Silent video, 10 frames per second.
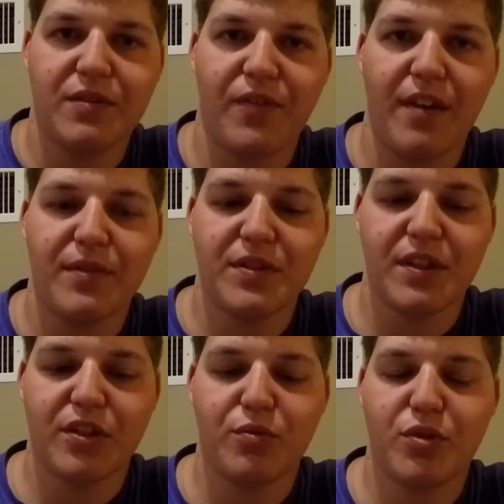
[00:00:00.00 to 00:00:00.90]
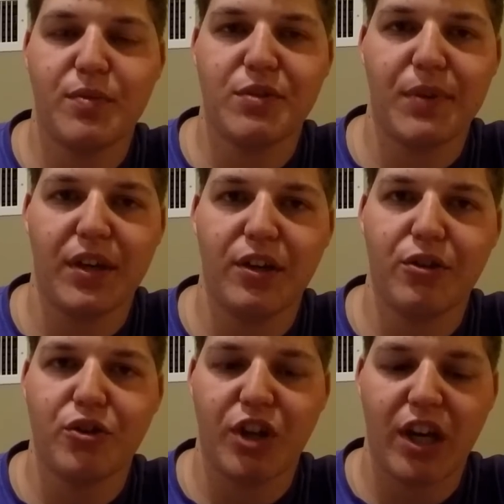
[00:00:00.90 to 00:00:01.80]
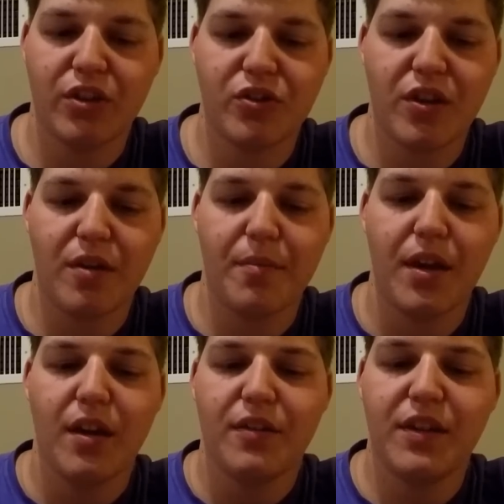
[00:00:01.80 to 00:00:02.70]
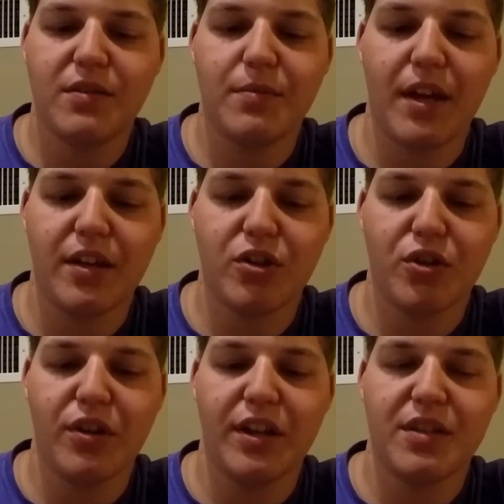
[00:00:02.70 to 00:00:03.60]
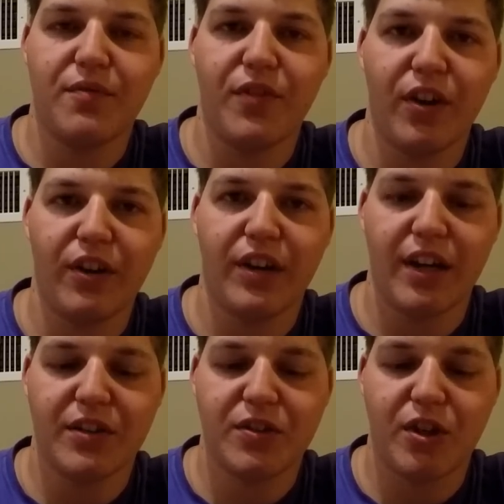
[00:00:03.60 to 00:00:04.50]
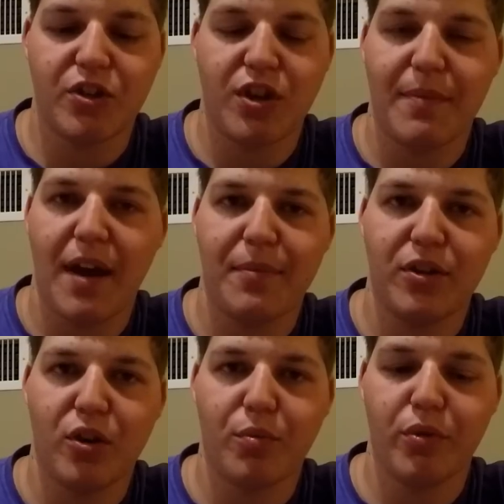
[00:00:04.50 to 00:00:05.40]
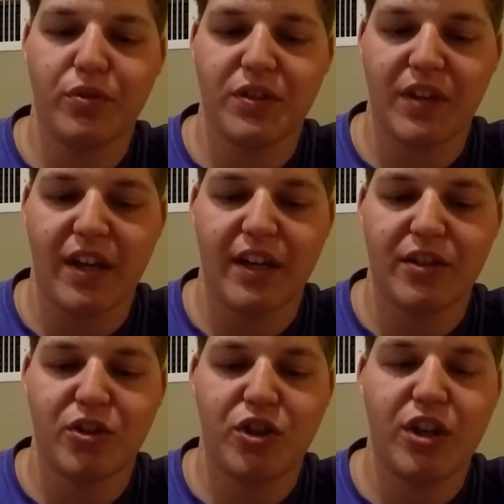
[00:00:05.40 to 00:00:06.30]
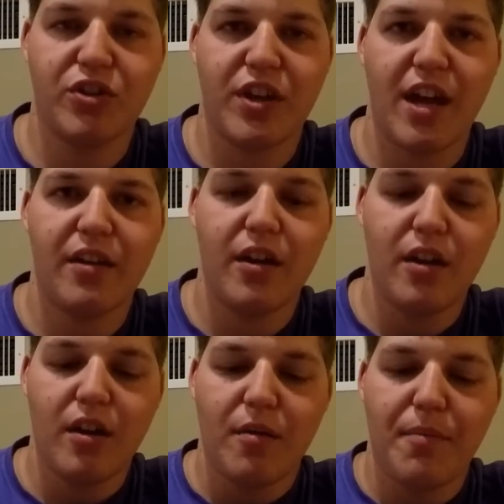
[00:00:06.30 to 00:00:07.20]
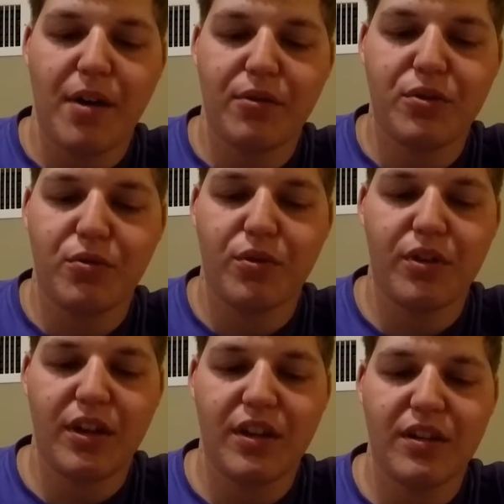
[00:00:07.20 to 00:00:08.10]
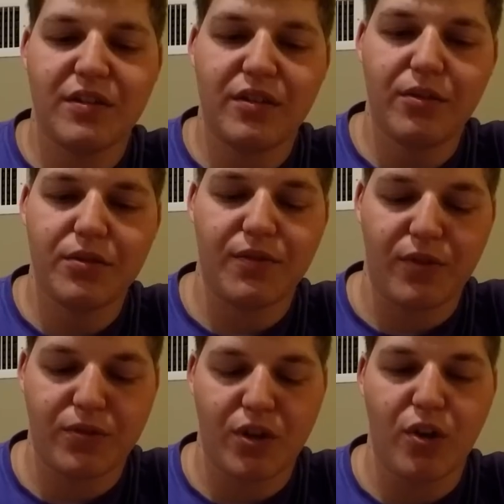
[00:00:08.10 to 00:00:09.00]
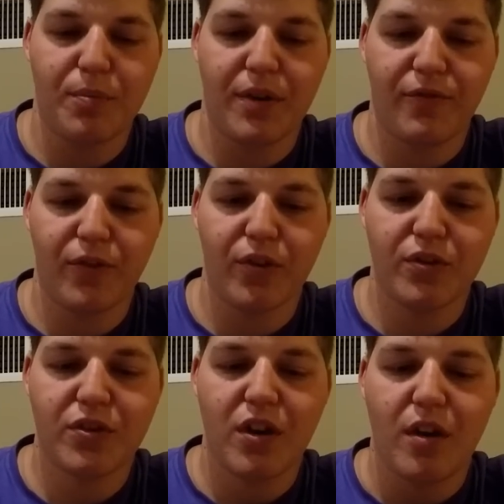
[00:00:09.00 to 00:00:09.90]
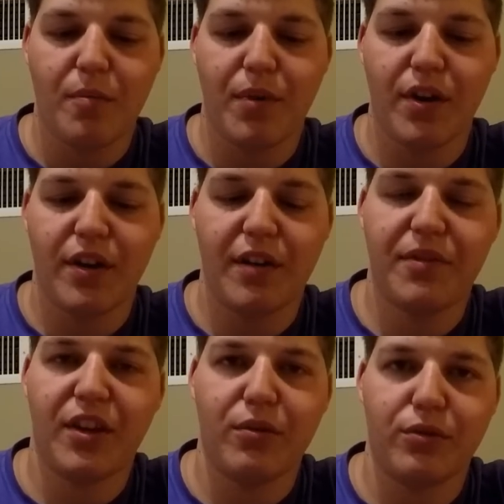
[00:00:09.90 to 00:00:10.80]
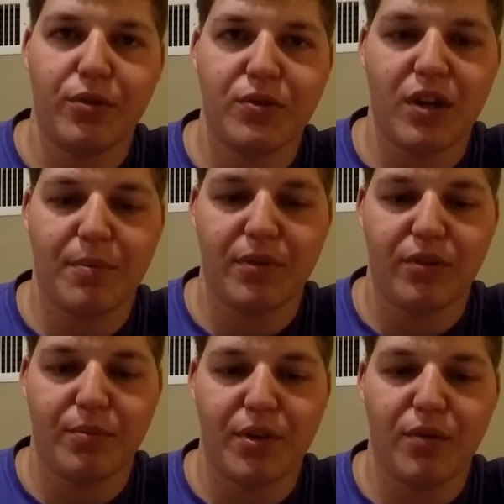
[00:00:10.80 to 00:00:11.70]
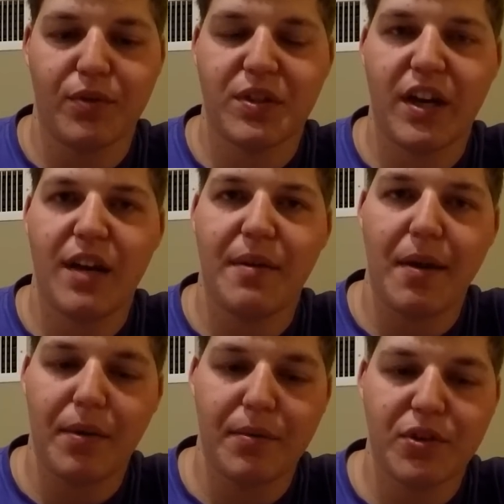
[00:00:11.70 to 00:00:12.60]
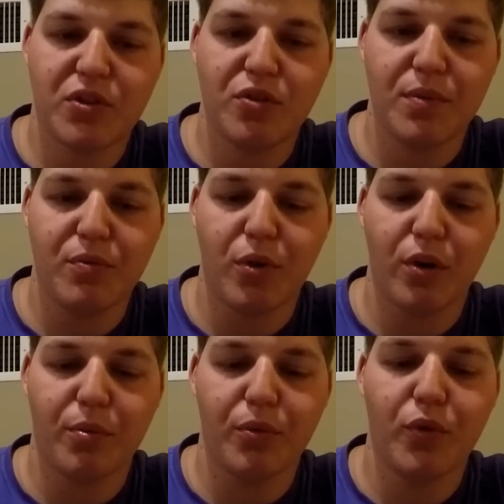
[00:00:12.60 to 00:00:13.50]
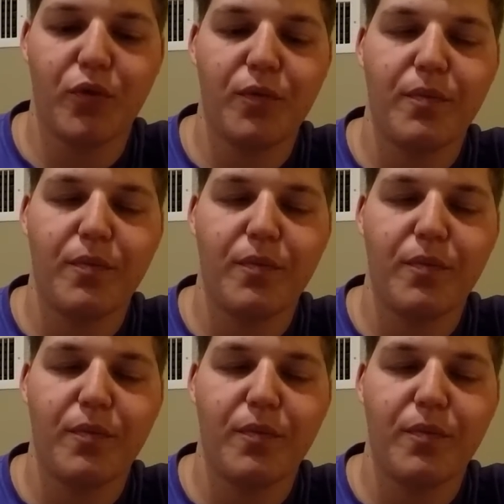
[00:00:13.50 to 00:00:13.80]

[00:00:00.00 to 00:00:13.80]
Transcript: the 5 and 6, which means we can interchange them, things of that nature, and that's a very nice touch, and I'm happy GoPro decided not to change that. Battery door is a little difficult to open at first, but I think it will loosen up a little bit over time, however, still be waterproof.